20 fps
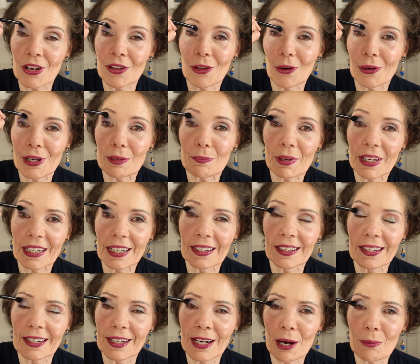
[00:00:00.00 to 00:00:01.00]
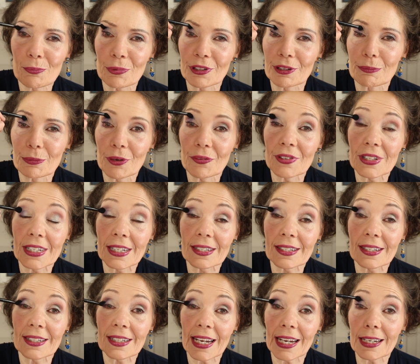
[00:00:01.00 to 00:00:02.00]
although he'd been in a number of movies as
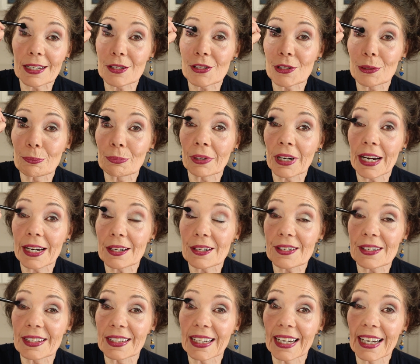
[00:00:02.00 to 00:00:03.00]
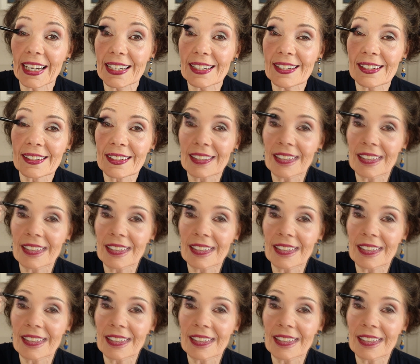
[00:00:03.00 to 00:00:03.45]
a dancer prior to that.